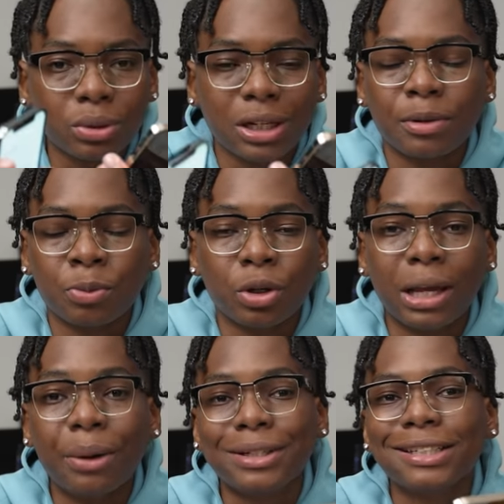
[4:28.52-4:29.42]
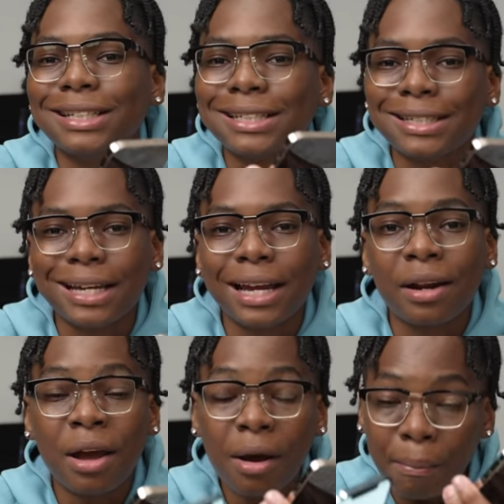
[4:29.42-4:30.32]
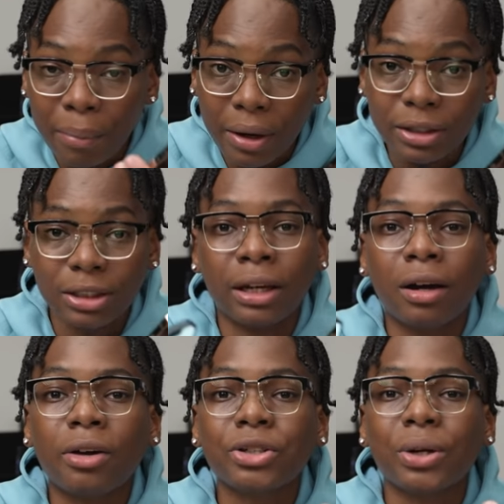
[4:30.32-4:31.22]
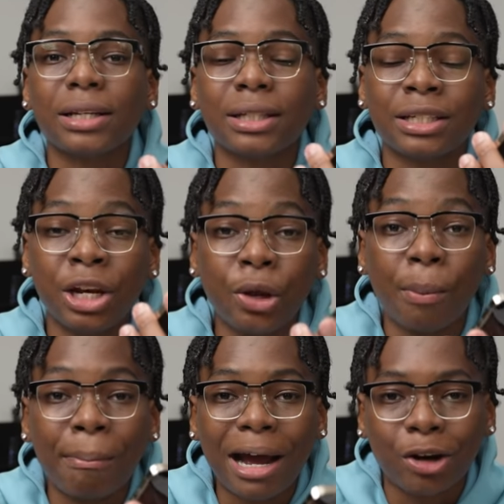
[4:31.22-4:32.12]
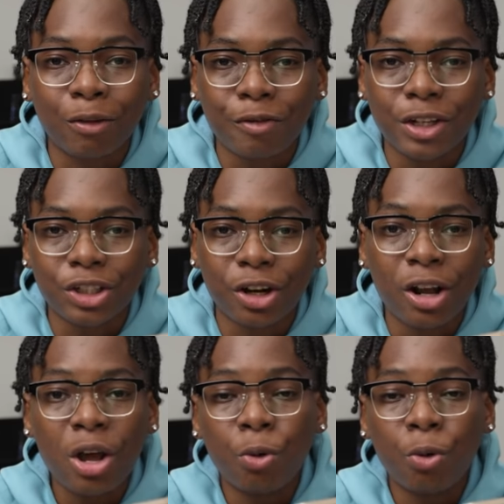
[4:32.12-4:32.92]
times more light which is insane but it also has this new macro feature